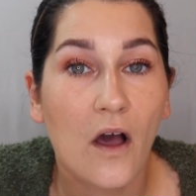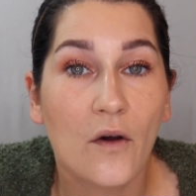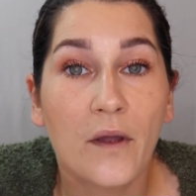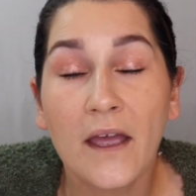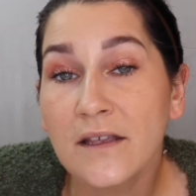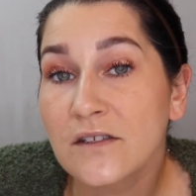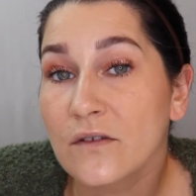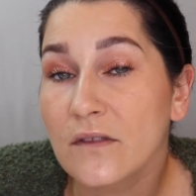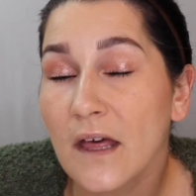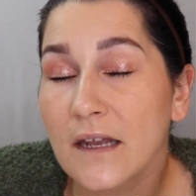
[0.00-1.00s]
Okay,
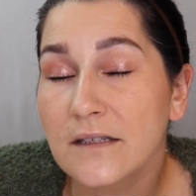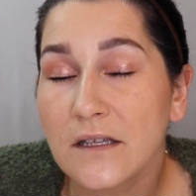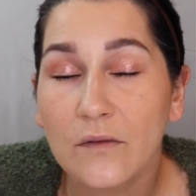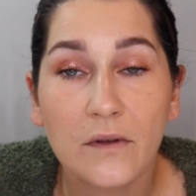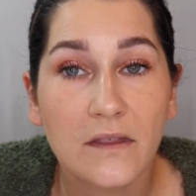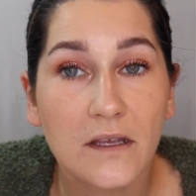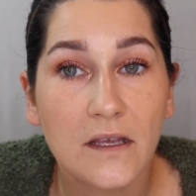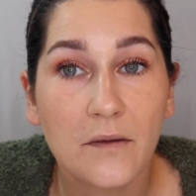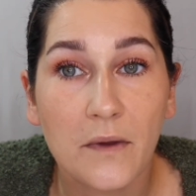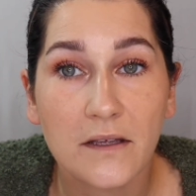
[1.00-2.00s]
so that is it with
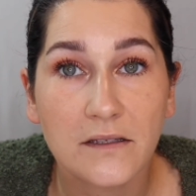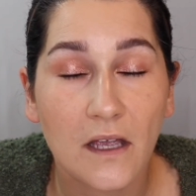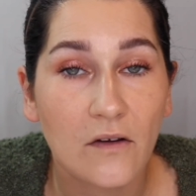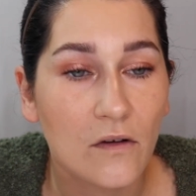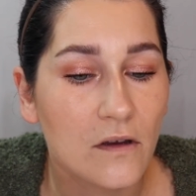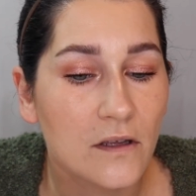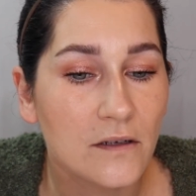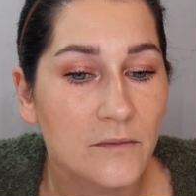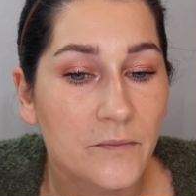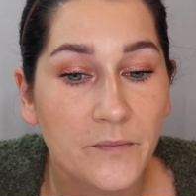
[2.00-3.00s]
the mascara
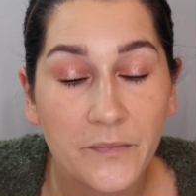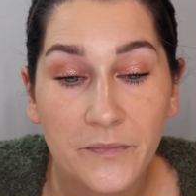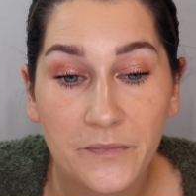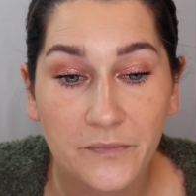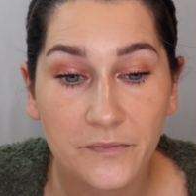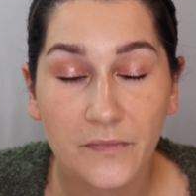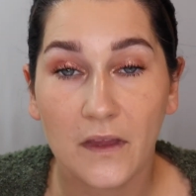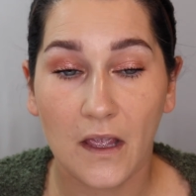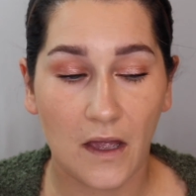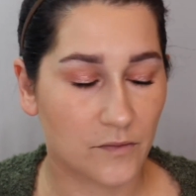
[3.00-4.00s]
on.
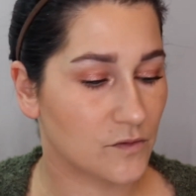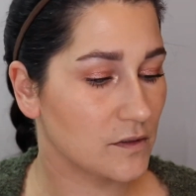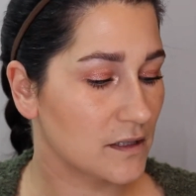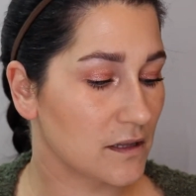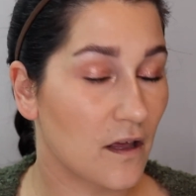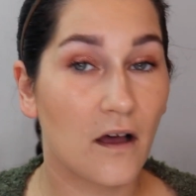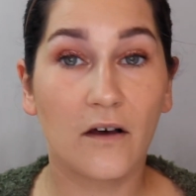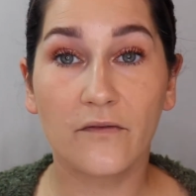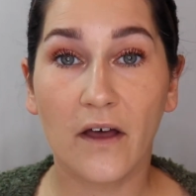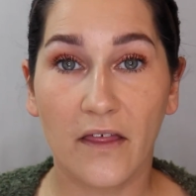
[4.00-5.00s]
Absolutely
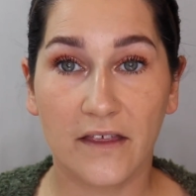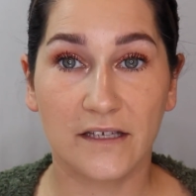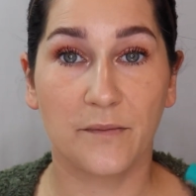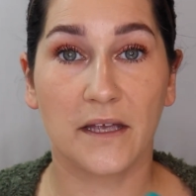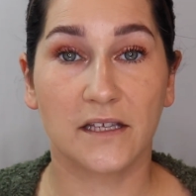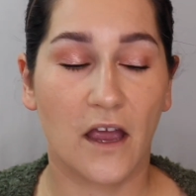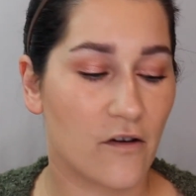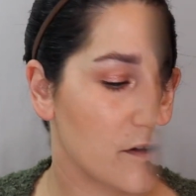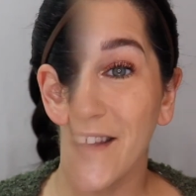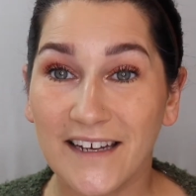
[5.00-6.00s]
love this
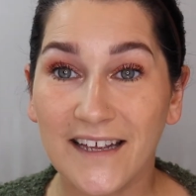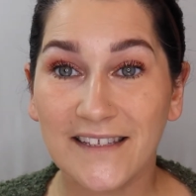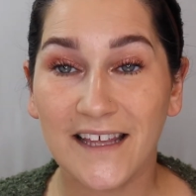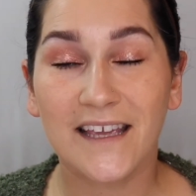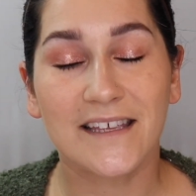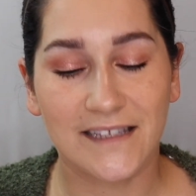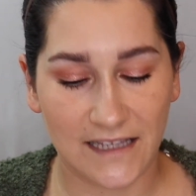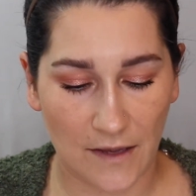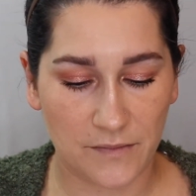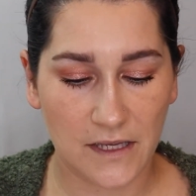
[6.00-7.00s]
mascara. The next thing is
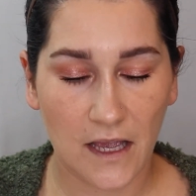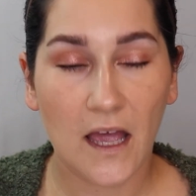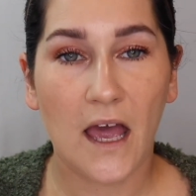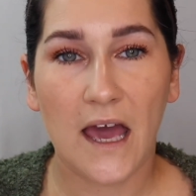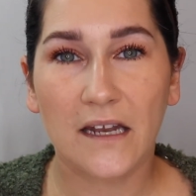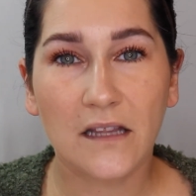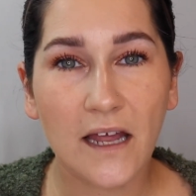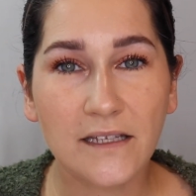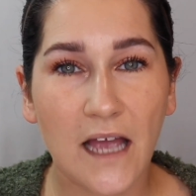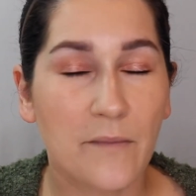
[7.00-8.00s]
lips. And a
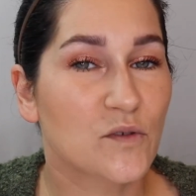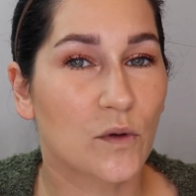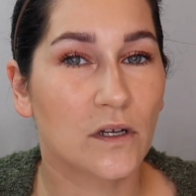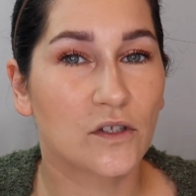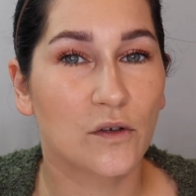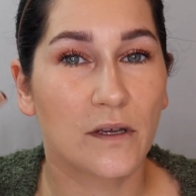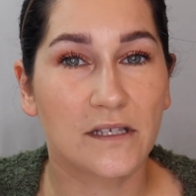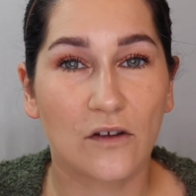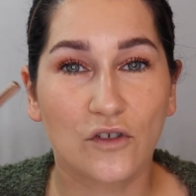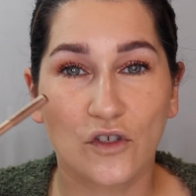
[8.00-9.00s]
lot of times what I'll do
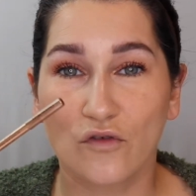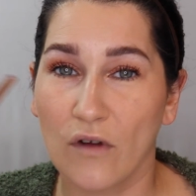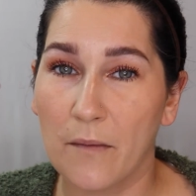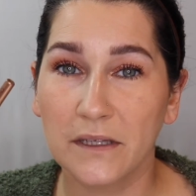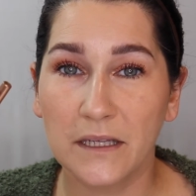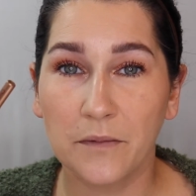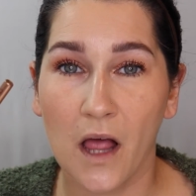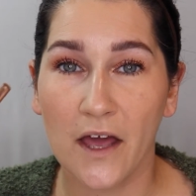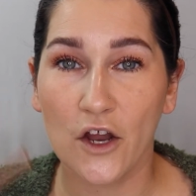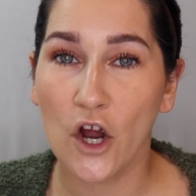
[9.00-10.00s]
is I'll just grab a lip
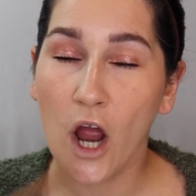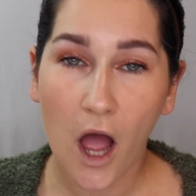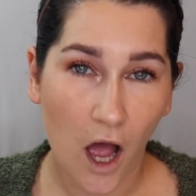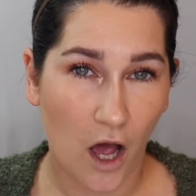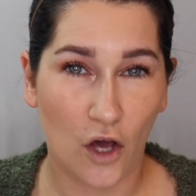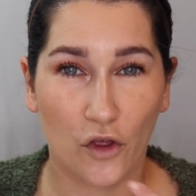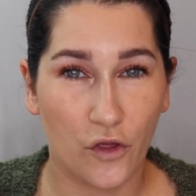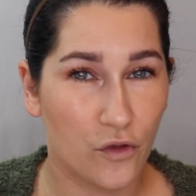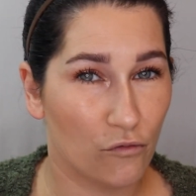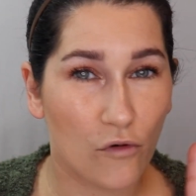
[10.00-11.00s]
liner, I'll
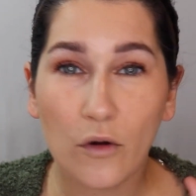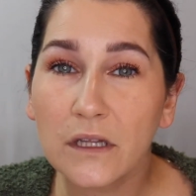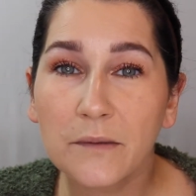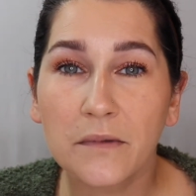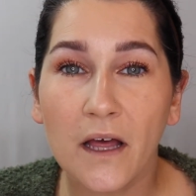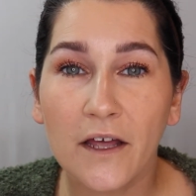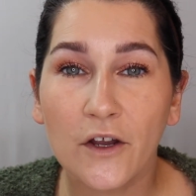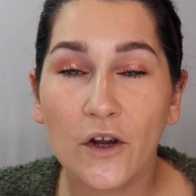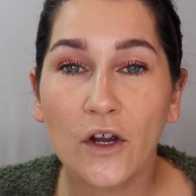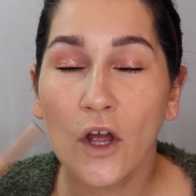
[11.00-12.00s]
throw a lip
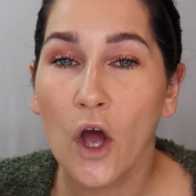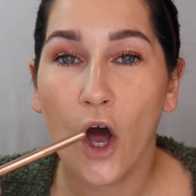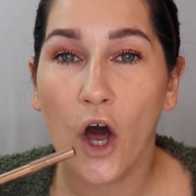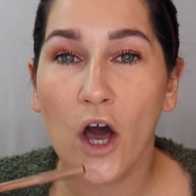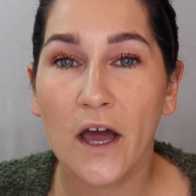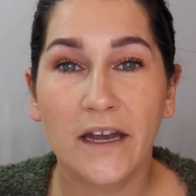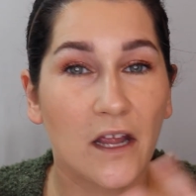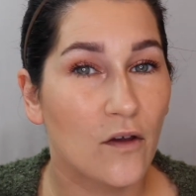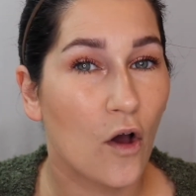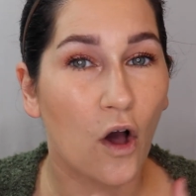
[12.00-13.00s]
liner on
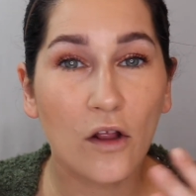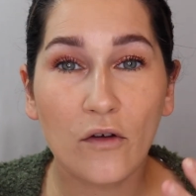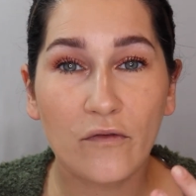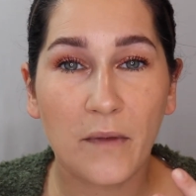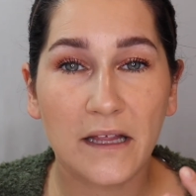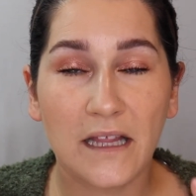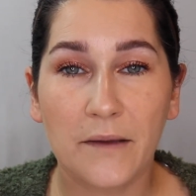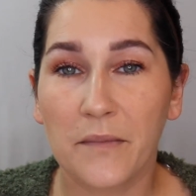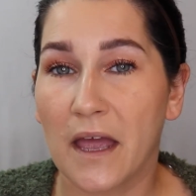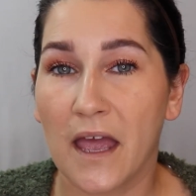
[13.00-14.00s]
all over my
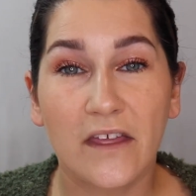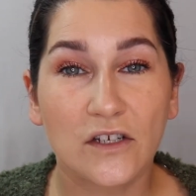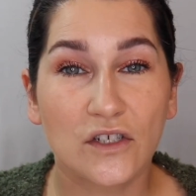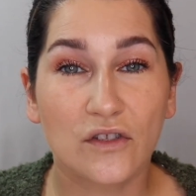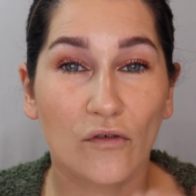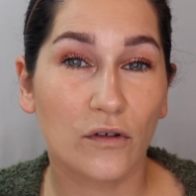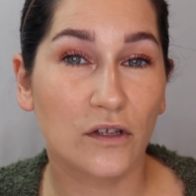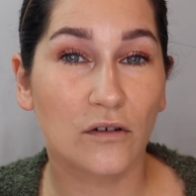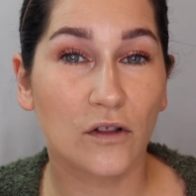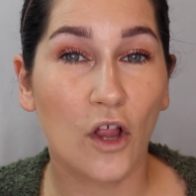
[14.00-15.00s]
lip and then just throw a
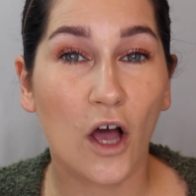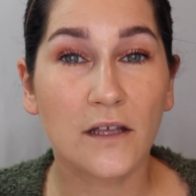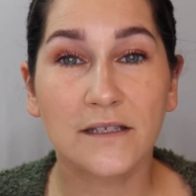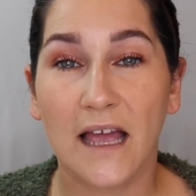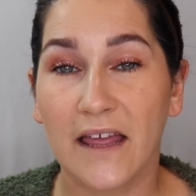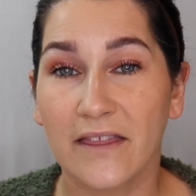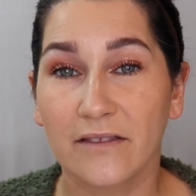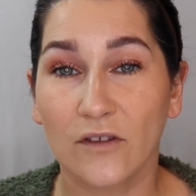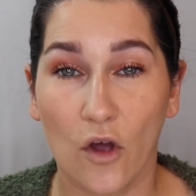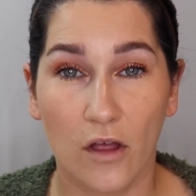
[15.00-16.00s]
little gloss
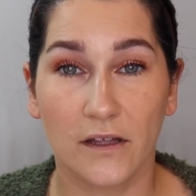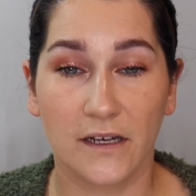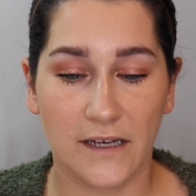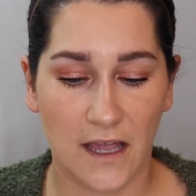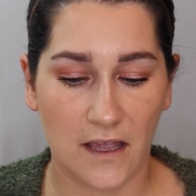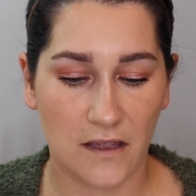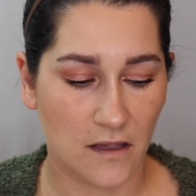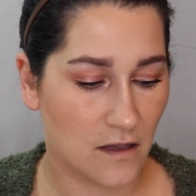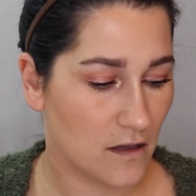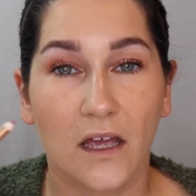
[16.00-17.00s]
and call it a day.
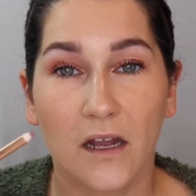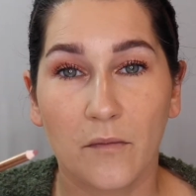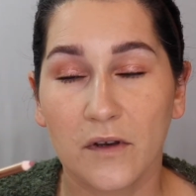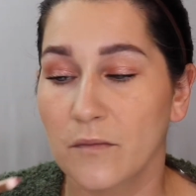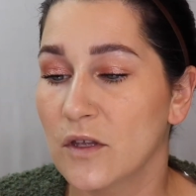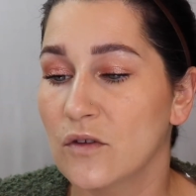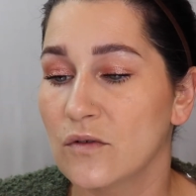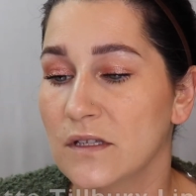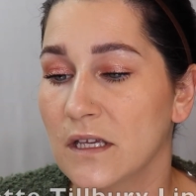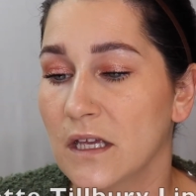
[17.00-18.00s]
And I'm going to be
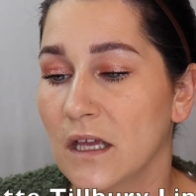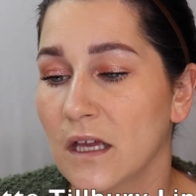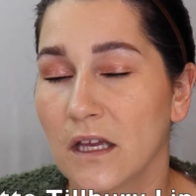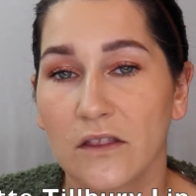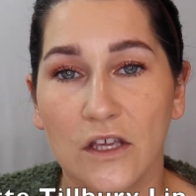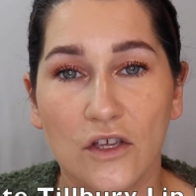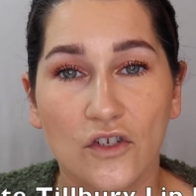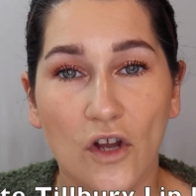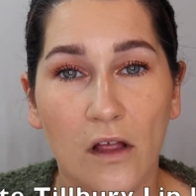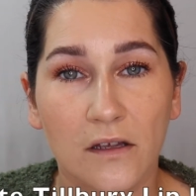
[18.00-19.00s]
using the
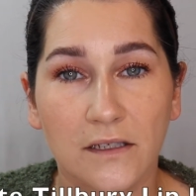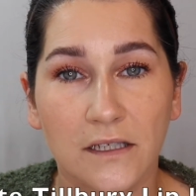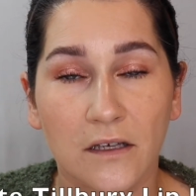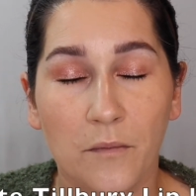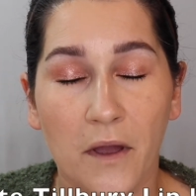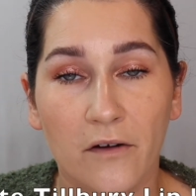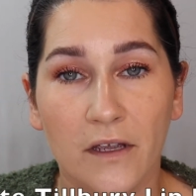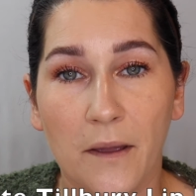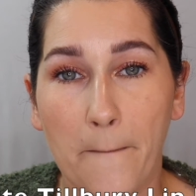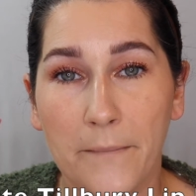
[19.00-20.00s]
Charlotte
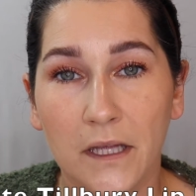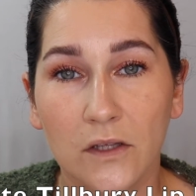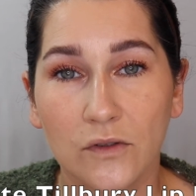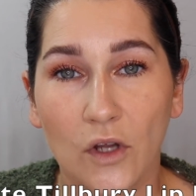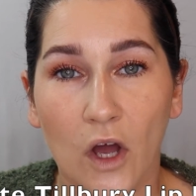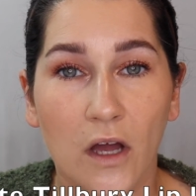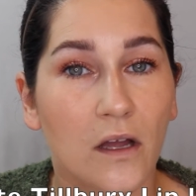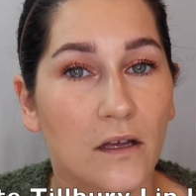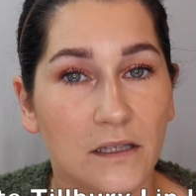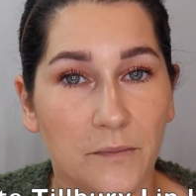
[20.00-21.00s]
Tilbury Pillow
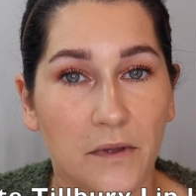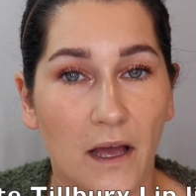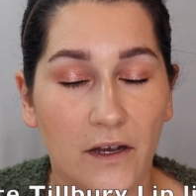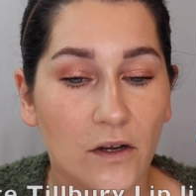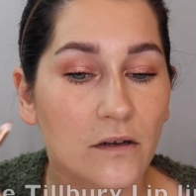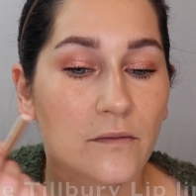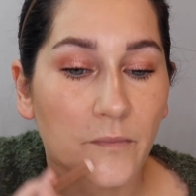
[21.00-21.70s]
Talk lip liner.